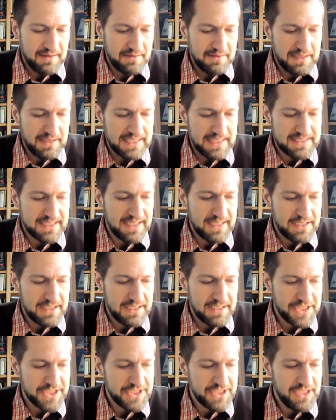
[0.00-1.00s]
let's get a
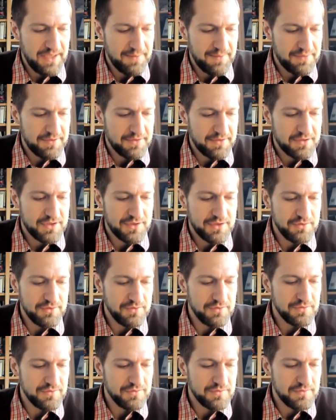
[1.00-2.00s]
ship
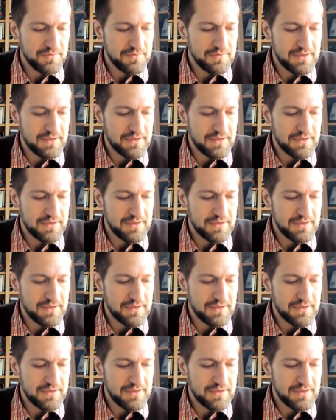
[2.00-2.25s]
to